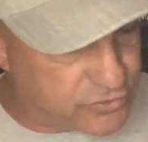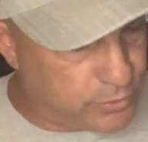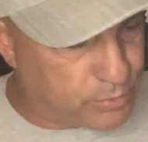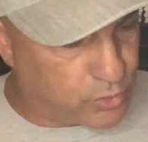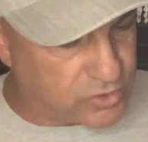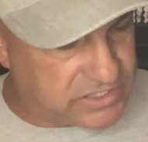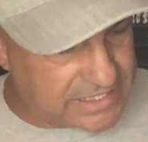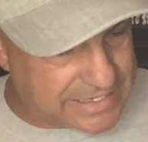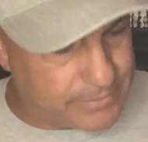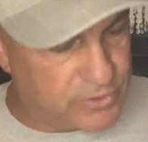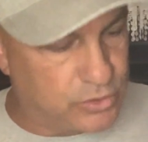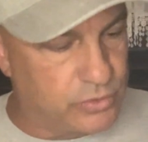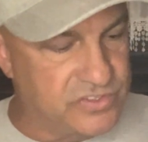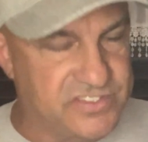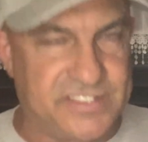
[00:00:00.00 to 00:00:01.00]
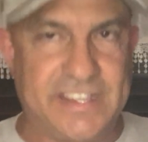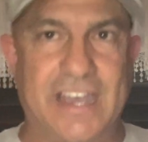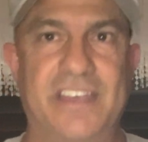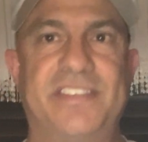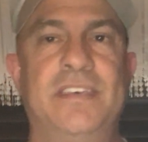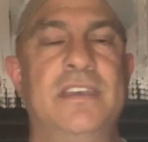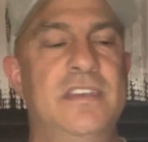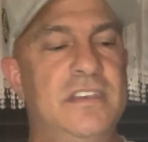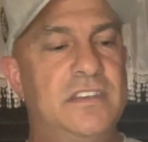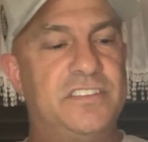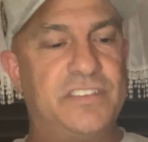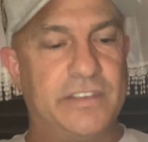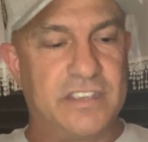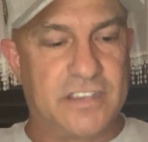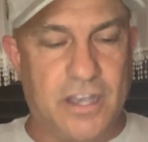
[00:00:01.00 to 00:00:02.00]
you proclaim the Lord's death
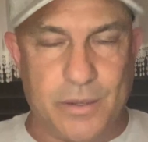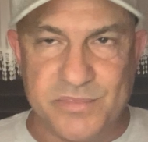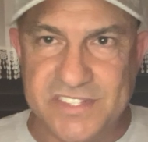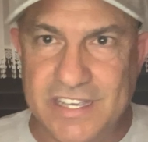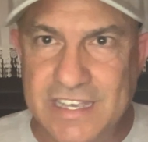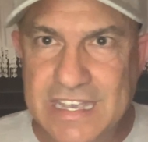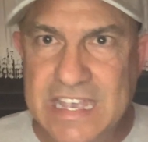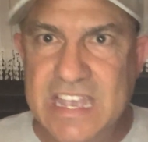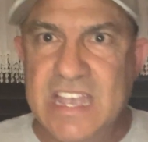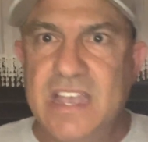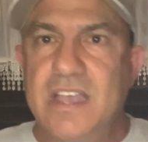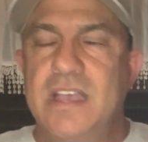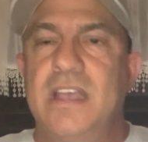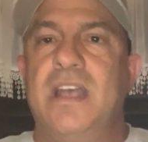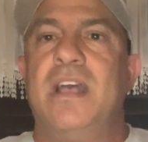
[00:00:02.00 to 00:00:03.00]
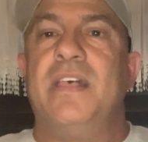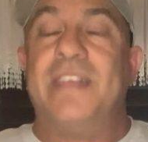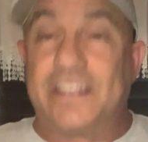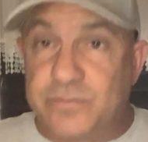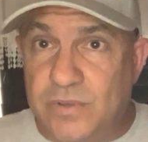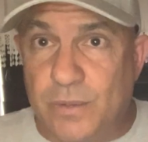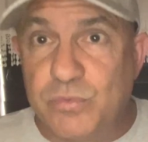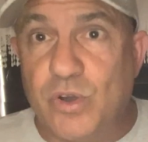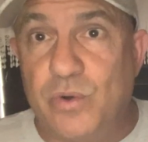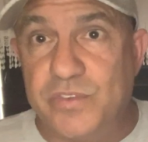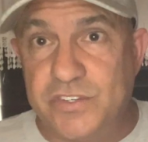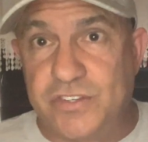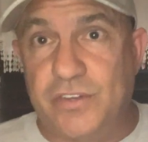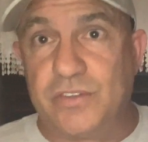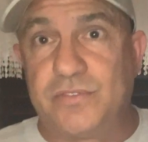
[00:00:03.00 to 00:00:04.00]
till he comes. That's what I'm going
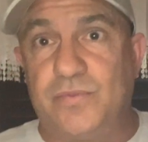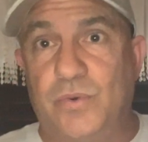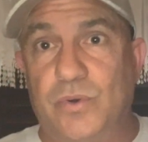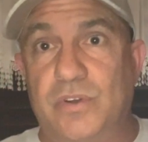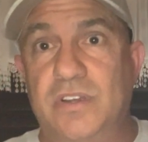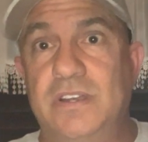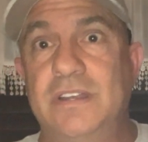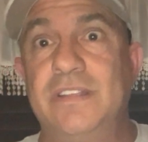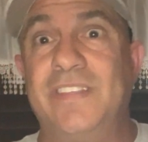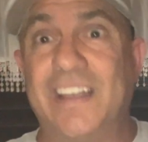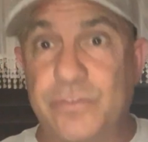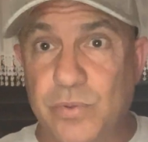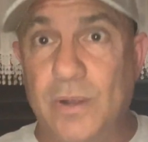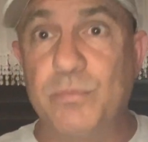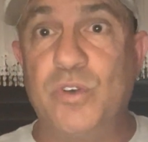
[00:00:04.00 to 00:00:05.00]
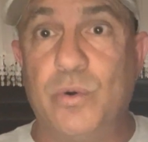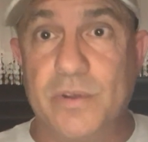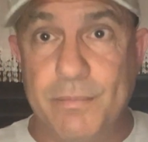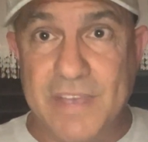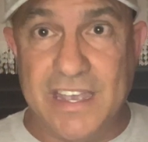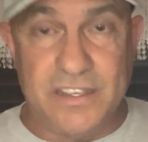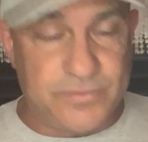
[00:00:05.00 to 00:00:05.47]
to church for. That's what I'm going to Mass